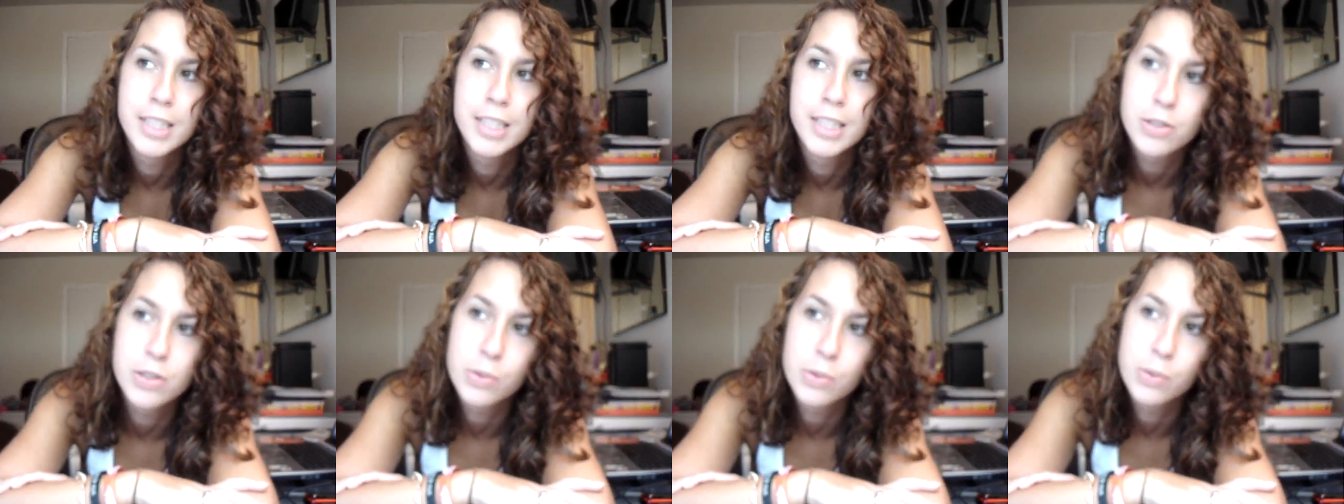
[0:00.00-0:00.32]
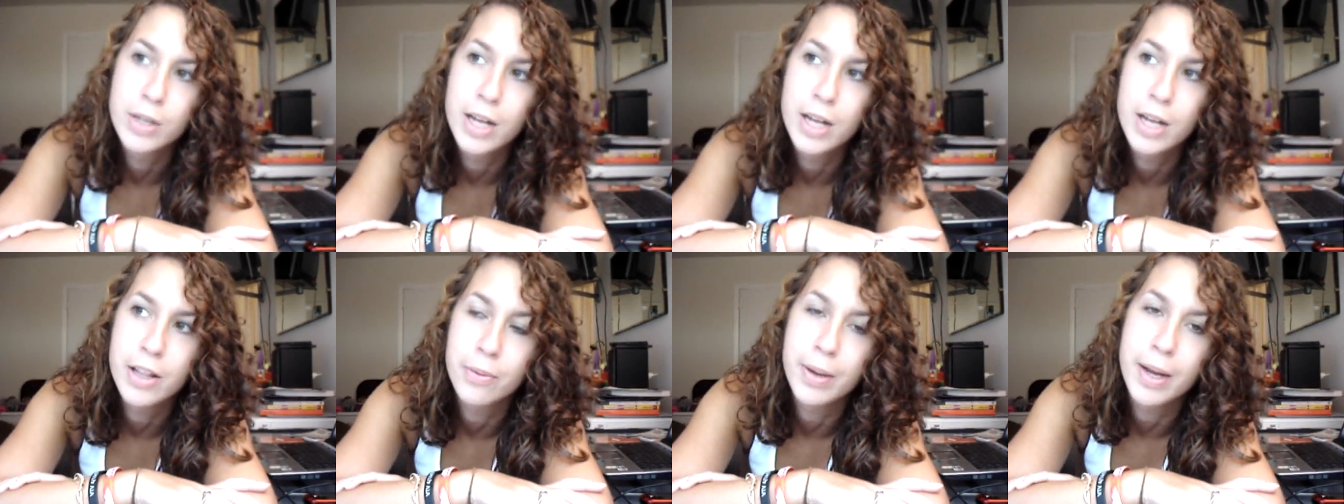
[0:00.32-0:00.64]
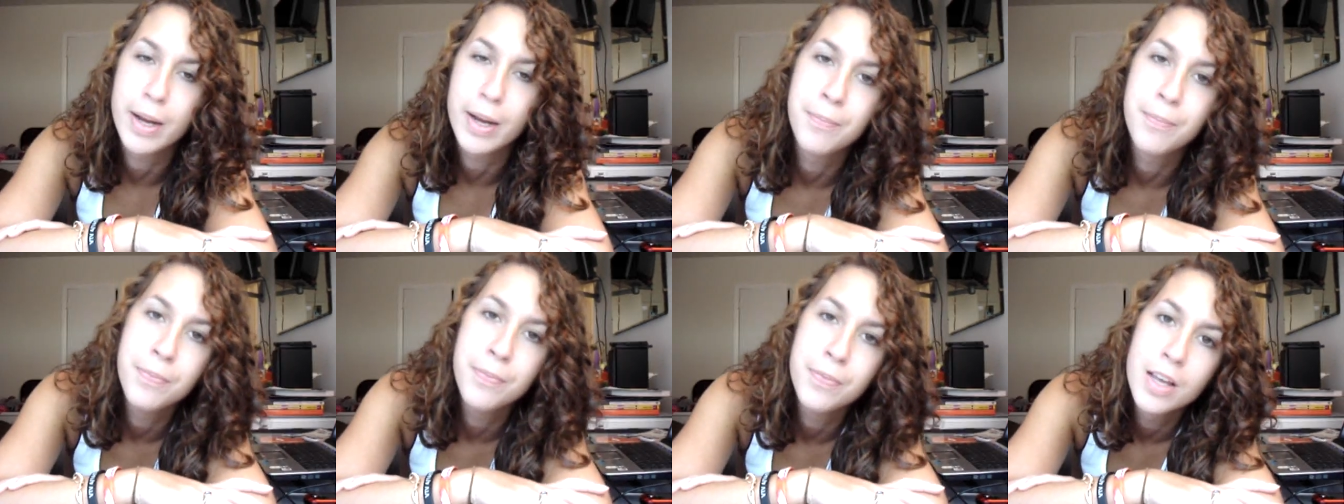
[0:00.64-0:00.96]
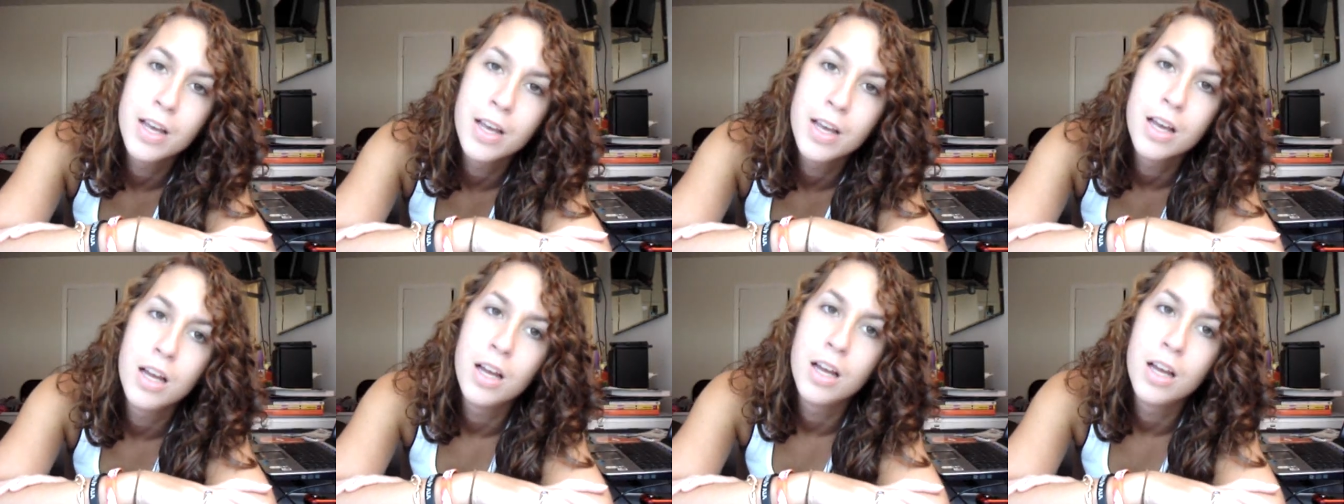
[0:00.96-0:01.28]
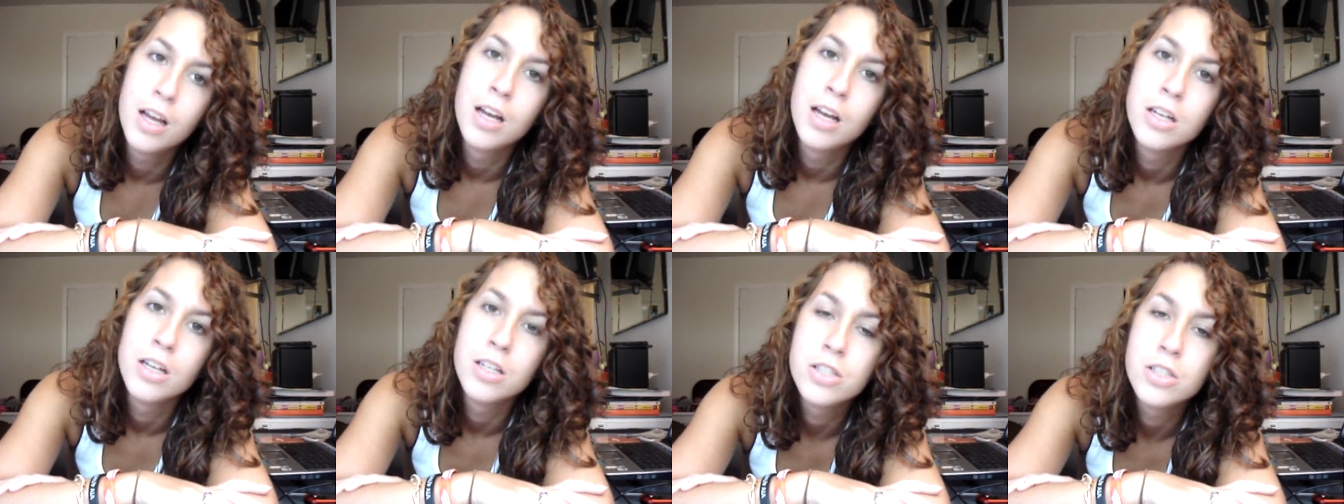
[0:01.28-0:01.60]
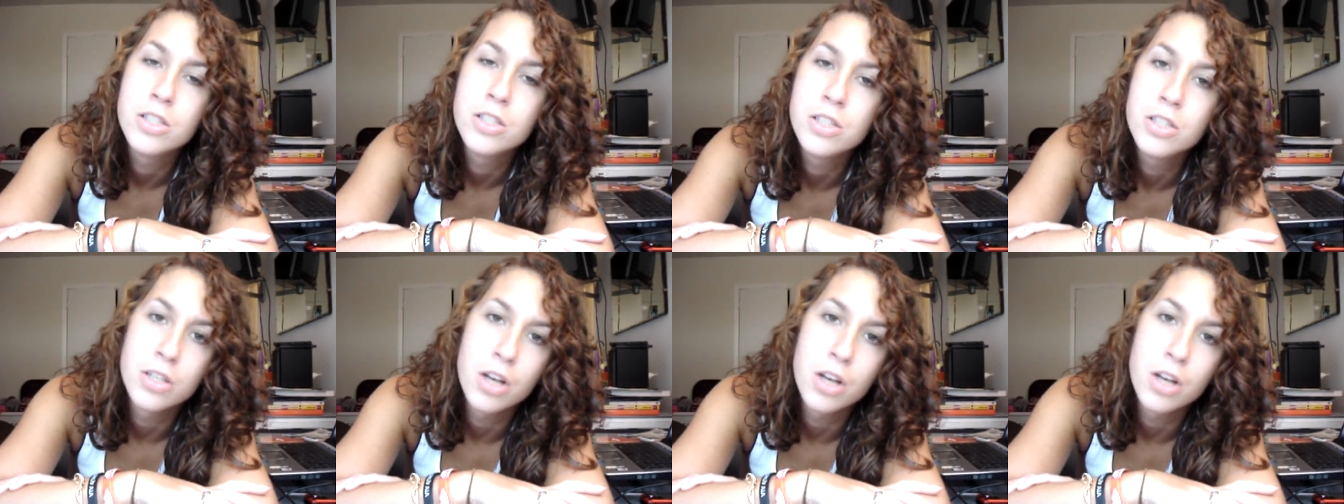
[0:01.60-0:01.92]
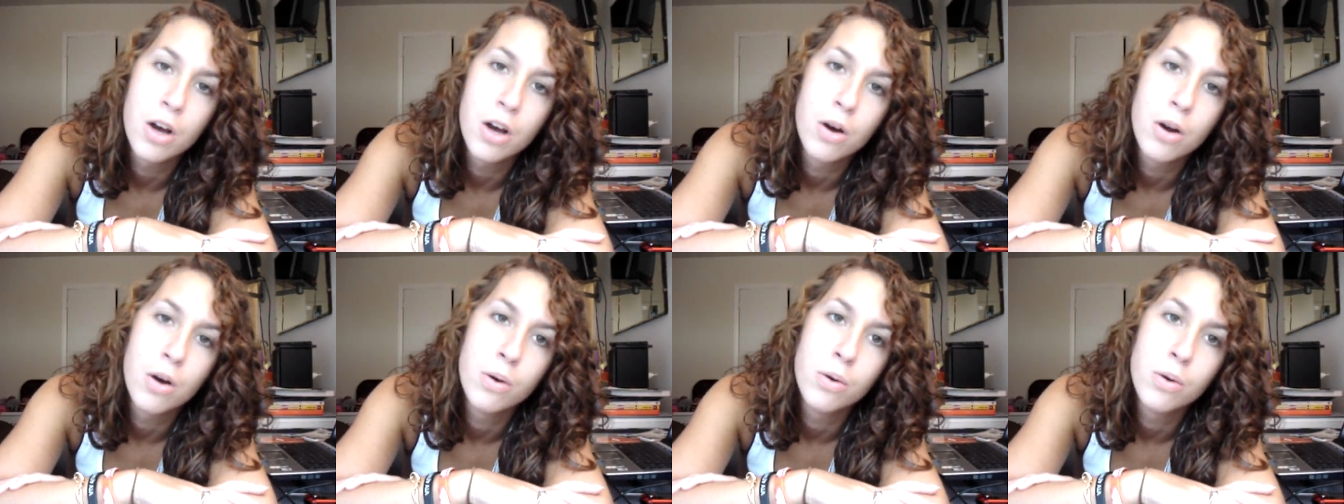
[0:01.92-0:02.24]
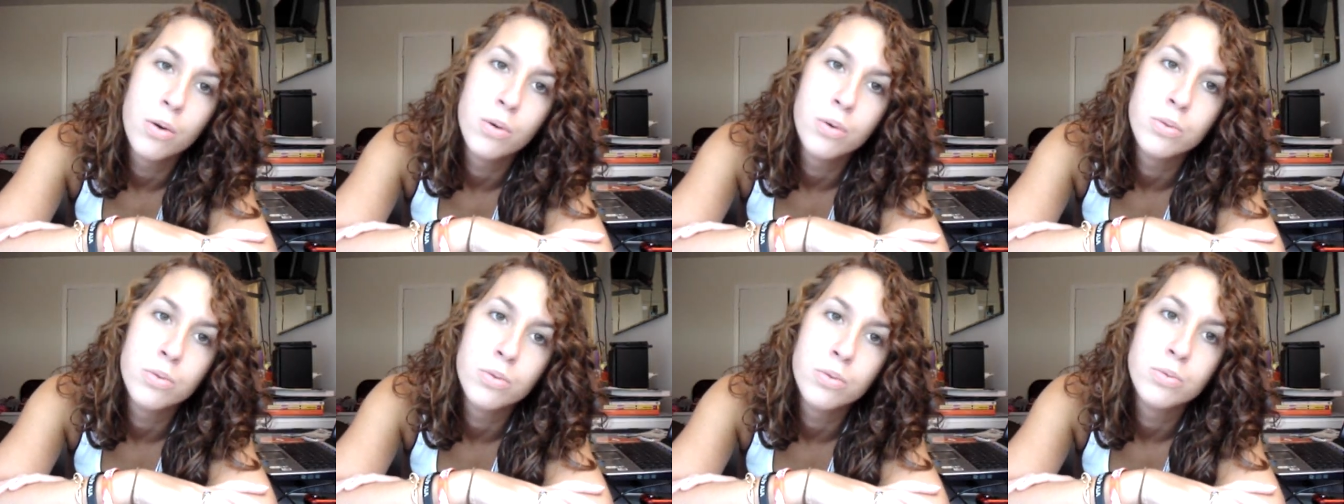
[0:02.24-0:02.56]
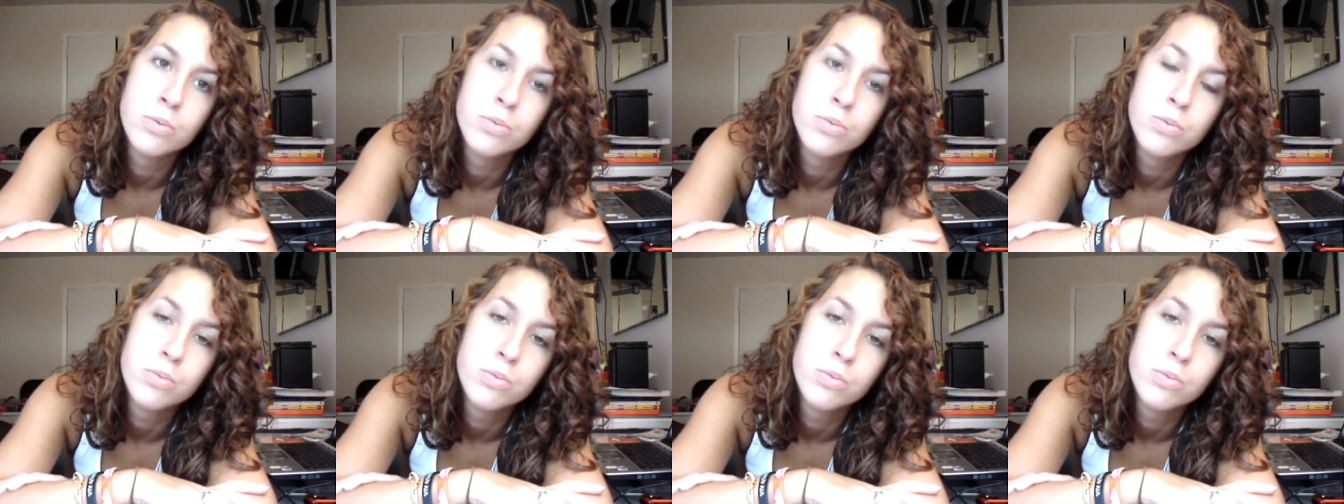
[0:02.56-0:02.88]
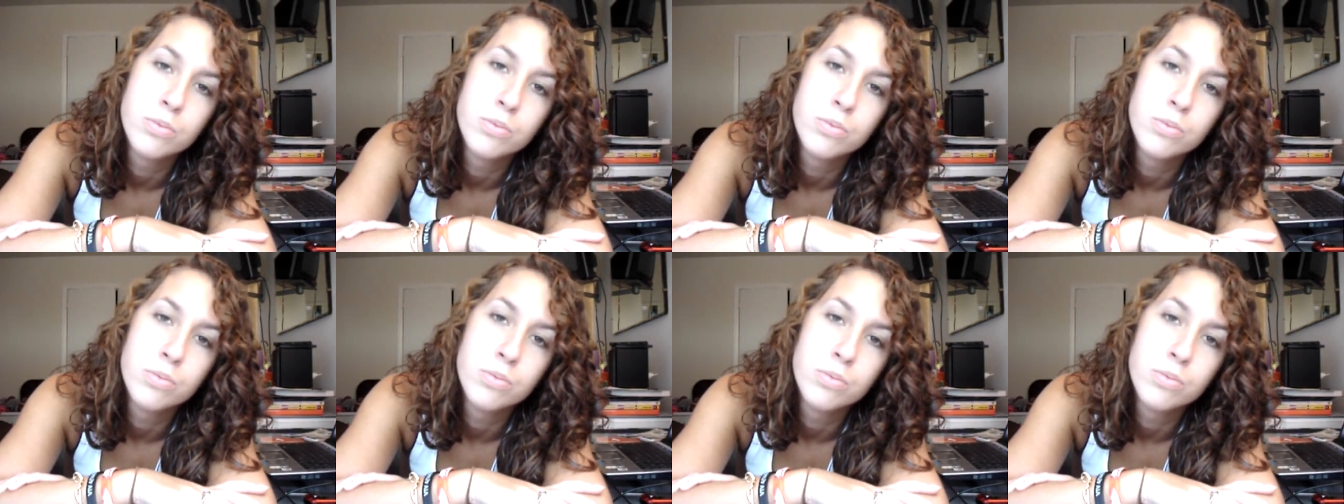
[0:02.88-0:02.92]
It's cool either way. So